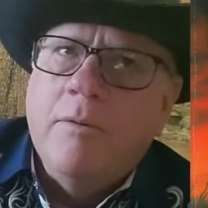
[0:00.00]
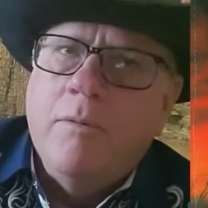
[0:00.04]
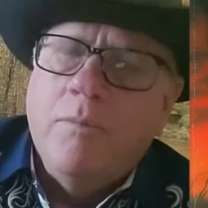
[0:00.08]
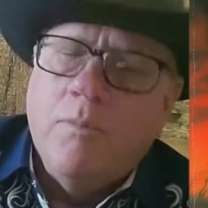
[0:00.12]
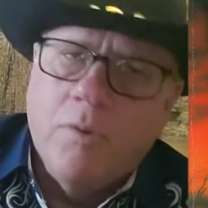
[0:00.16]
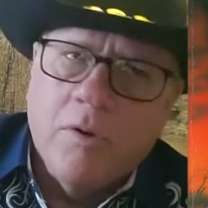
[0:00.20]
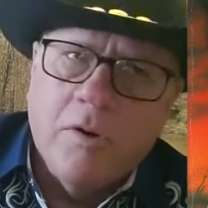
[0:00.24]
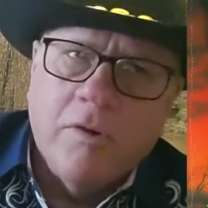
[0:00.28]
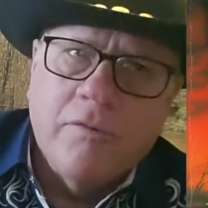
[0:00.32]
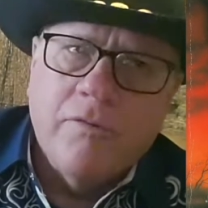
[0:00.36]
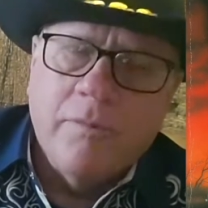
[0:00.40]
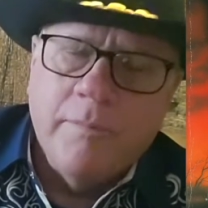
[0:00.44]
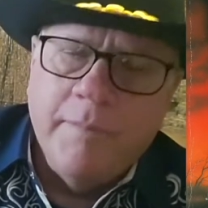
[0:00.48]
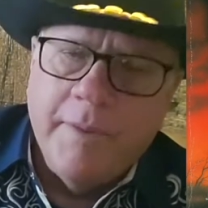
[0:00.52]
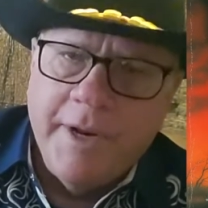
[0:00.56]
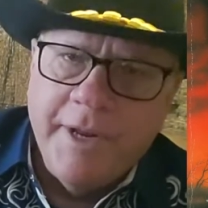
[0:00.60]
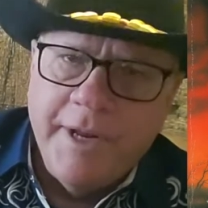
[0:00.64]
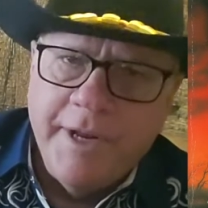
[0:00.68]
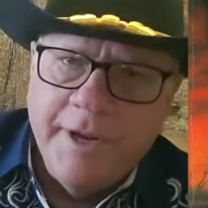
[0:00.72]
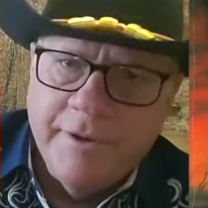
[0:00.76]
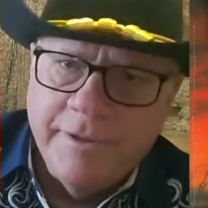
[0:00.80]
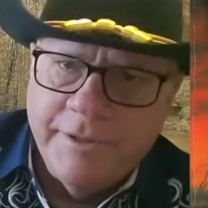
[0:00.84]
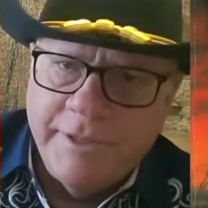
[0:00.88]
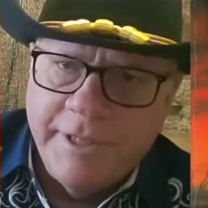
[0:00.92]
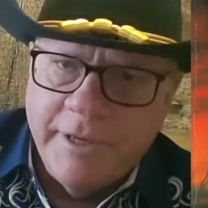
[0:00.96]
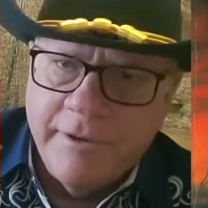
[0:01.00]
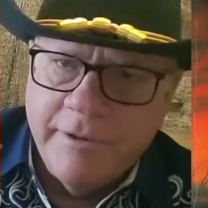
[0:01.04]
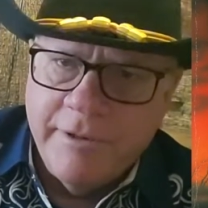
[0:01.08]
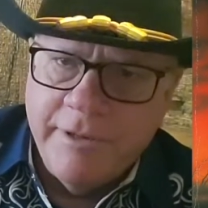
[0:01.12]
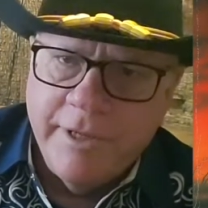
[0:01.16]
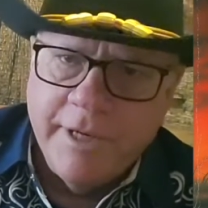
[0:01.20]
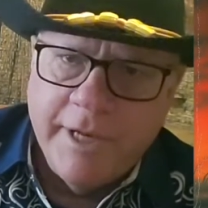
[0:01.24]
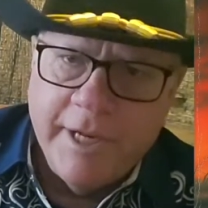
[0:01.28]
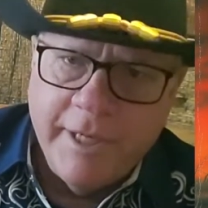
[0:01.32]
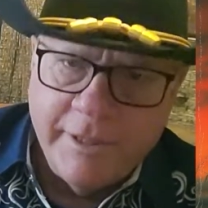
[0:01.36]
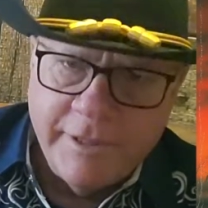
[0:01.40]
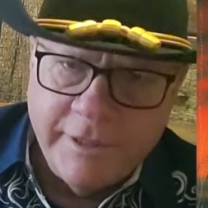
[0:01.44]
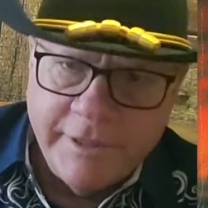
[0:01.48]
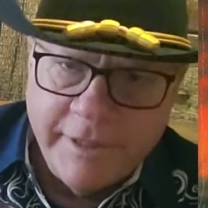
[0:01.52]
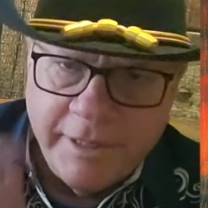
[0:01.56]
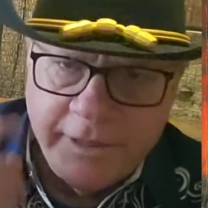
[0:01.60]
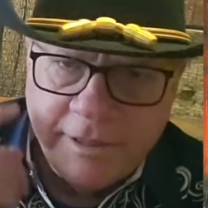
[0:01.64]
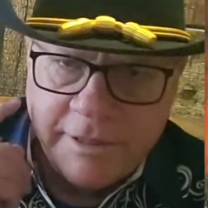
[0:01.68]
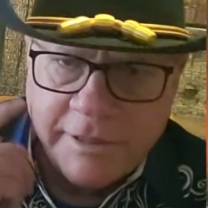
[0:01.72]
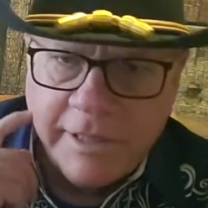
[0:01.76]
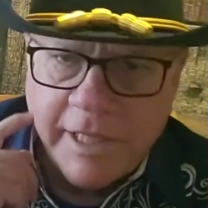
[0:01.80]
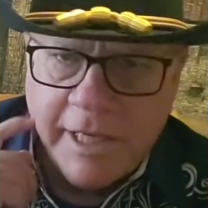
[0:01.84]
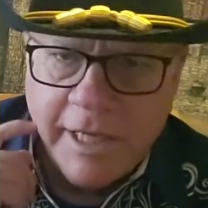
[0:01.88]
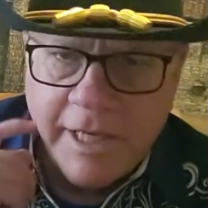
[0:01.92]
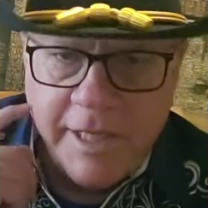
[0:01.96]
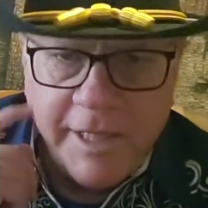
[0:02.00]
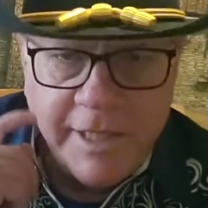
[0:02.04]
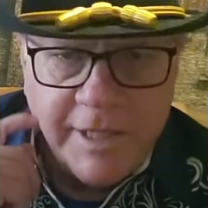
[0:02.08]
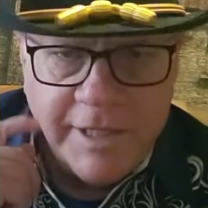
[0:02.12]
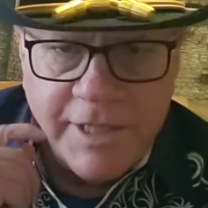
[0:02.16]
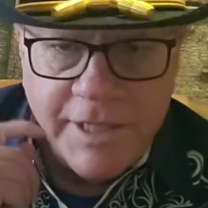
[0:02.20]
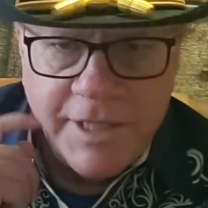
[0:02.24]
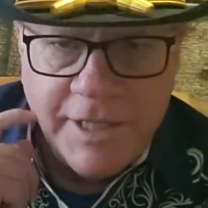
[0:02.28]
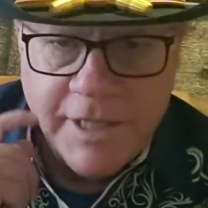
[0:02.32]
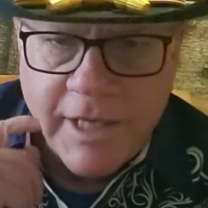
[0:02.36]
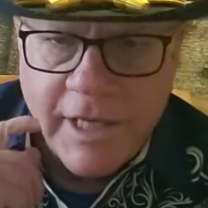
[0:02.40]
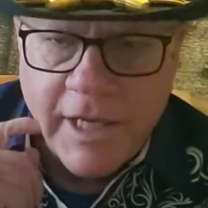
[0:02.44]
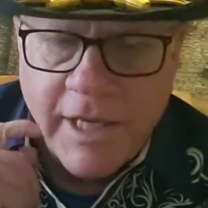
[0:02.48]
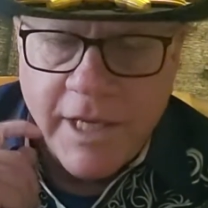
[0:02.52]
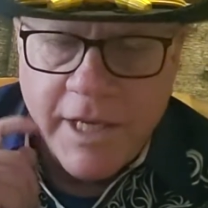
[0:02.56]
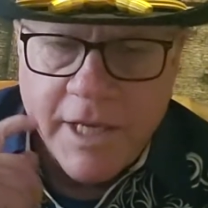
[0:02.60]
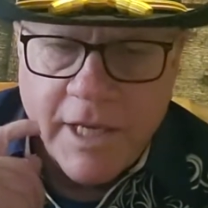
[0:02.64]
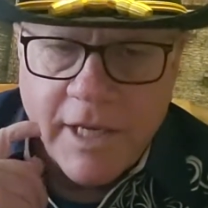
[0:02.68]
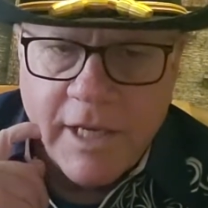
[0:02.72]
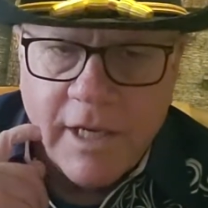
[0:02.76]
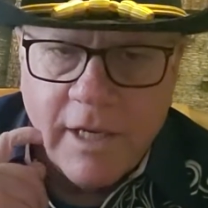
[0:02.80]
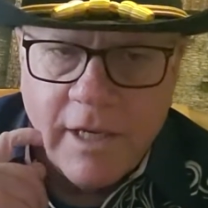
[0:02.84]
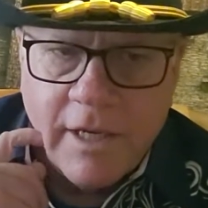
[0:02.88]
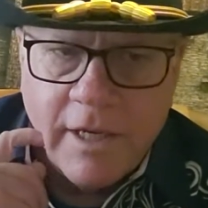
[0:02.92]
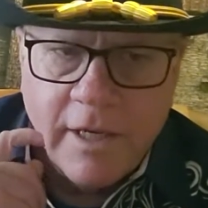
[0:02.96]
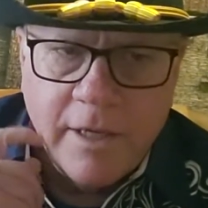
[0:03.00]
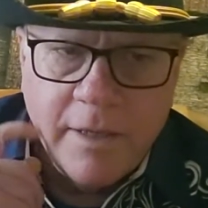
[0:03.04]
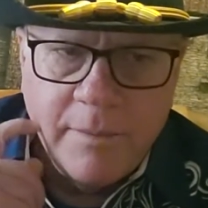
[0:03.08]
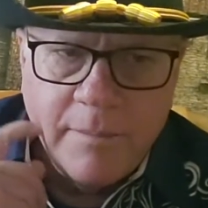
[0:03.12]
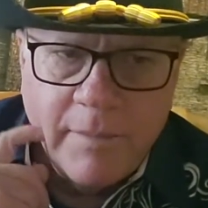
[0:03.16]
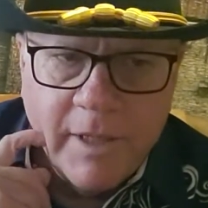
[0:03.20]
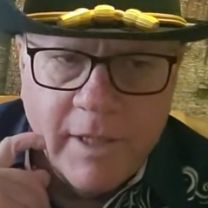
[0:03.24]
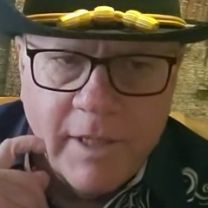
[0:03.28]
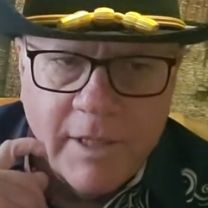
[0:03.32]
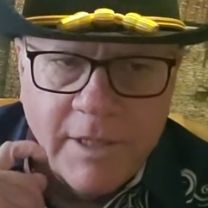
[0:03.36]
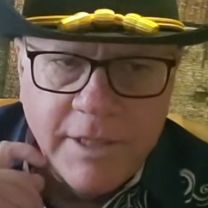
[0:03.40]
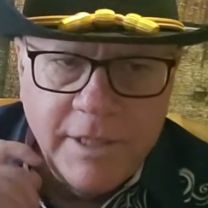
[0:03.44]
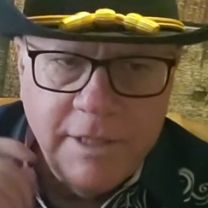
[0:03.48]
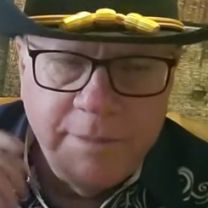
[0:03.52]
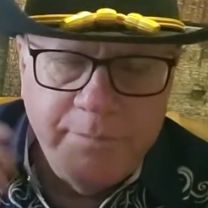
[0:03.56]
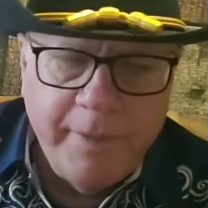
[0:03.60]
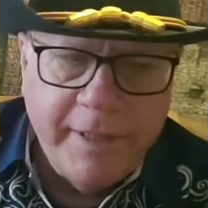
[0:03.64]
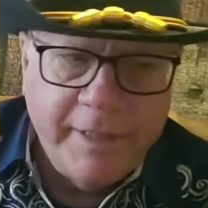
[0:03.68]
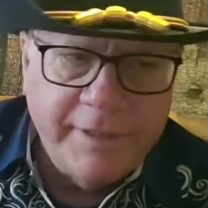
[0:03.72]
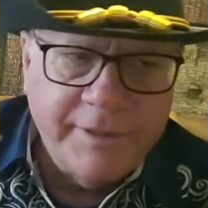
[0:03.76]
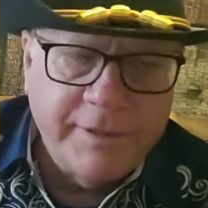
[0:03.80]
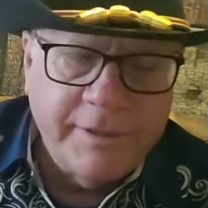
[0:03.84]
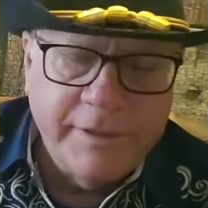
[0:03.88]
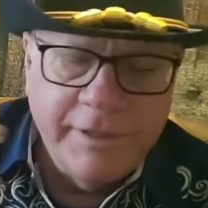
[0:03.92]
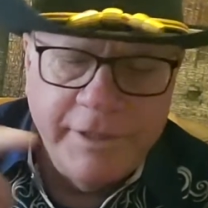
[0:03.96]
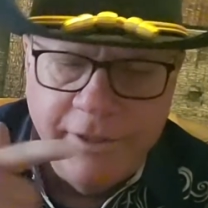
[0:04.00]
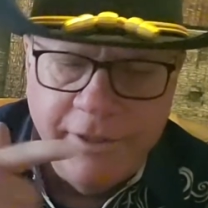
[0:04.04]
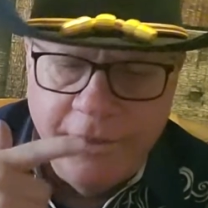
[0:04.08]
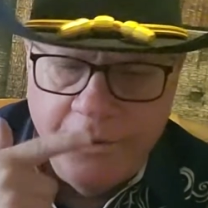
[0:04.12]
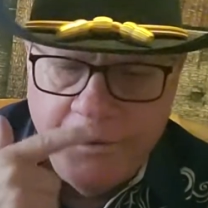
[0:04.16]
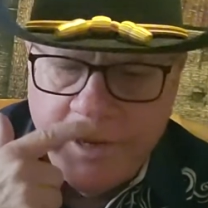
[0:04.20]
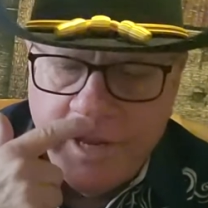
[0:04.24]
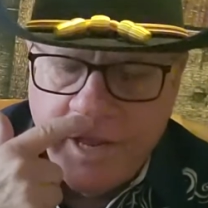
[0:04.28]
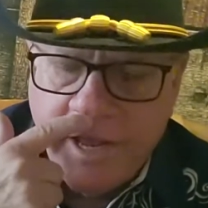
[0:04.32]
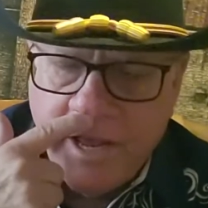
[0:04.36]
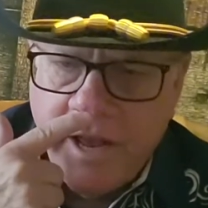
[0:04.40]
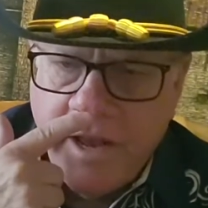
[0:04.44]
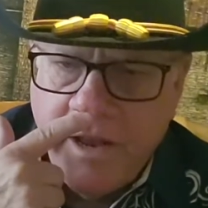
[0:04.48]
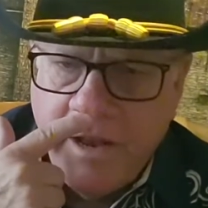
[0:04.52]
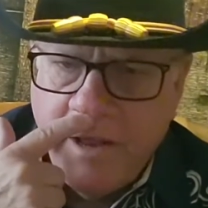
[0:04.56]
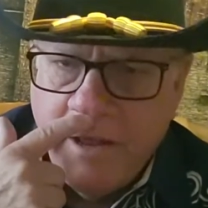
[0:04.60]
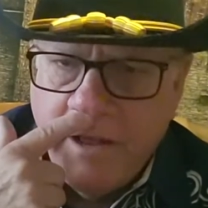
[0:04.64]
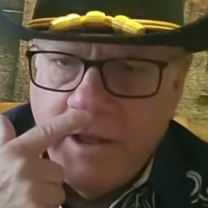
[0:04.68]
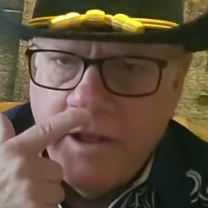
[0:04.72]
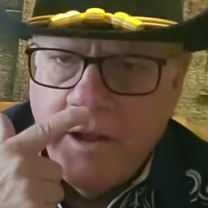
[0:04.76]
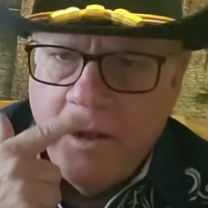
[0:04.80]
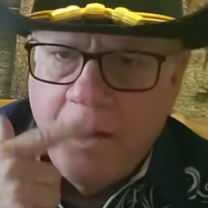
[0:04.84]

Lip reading: were for many years here in the United States not easy to get because he's based in the UK.